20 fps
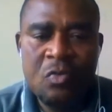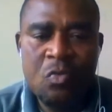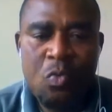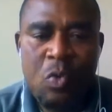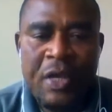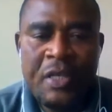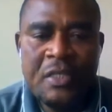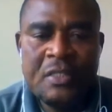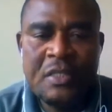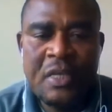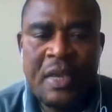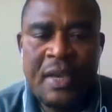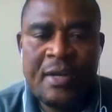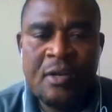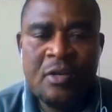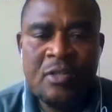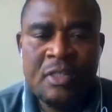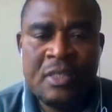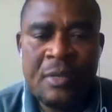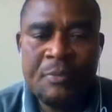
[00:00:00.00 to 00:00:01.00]
with a
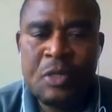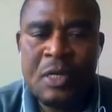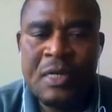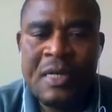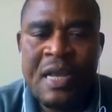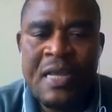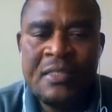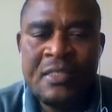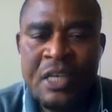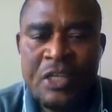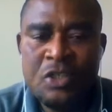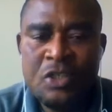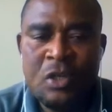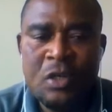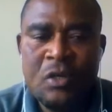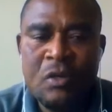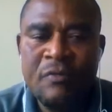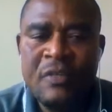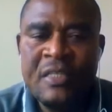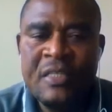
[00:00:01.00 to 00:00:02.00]

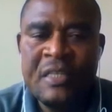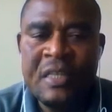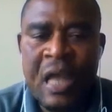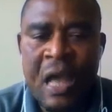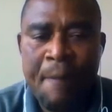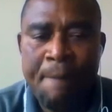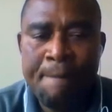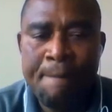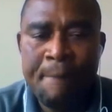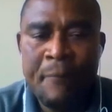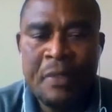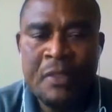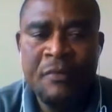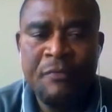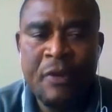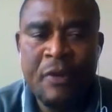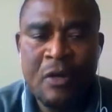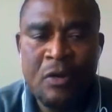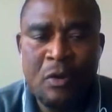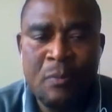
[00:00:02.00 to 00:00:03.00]
conceptualization of the term
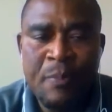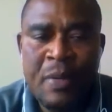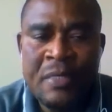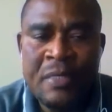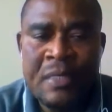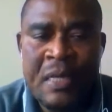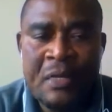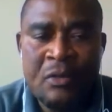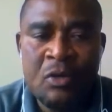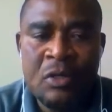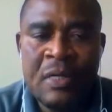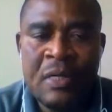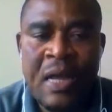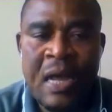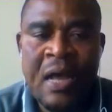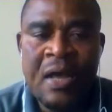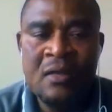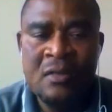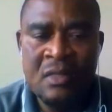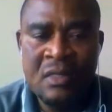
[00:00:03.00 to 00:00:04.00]
development and
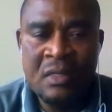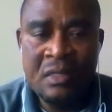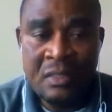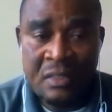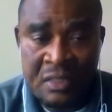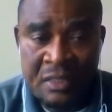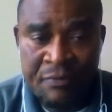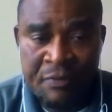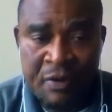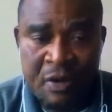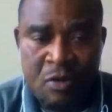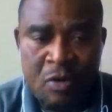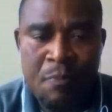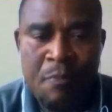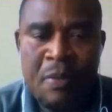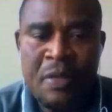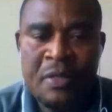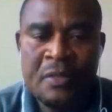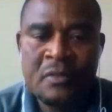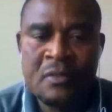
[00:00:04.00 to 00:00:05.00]

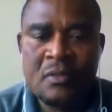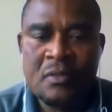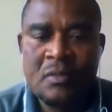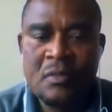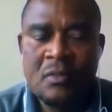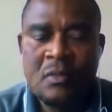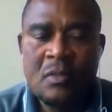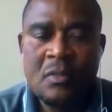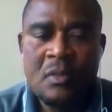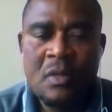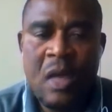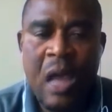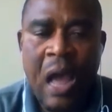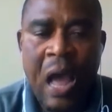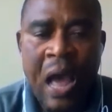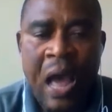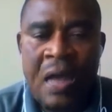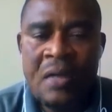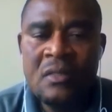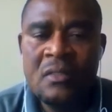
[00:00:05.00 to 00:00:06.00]
underdevelopment,
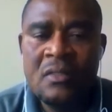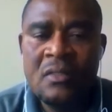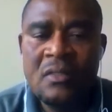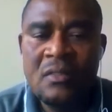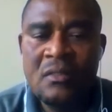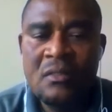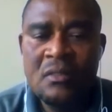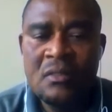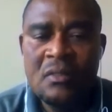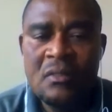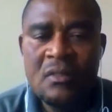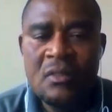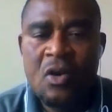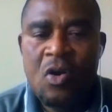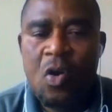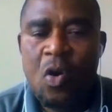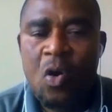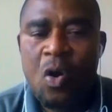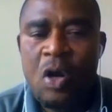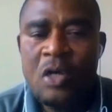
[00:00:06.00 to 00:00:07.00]
and
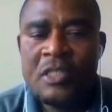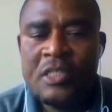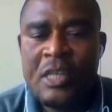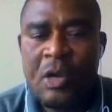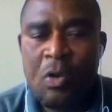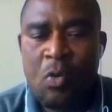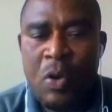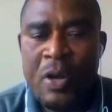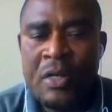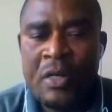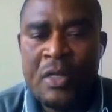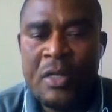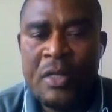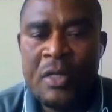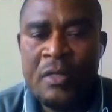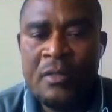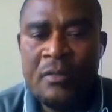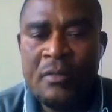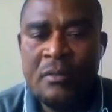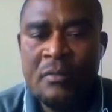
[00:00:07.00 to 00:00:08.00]

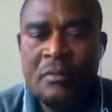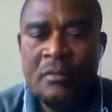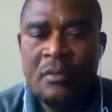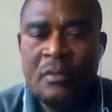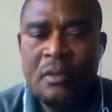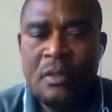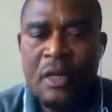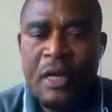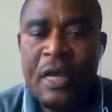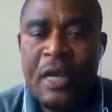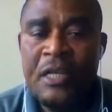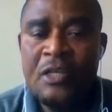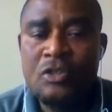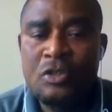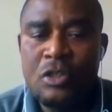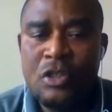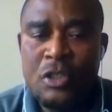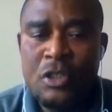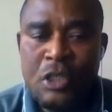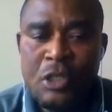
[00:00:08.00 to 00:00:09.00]
consequently
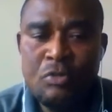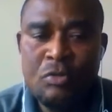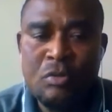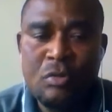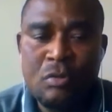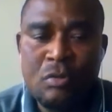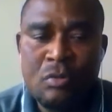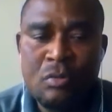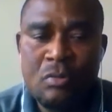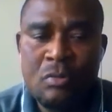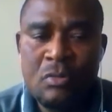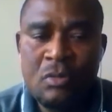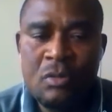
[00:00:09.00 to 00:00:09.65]
introduce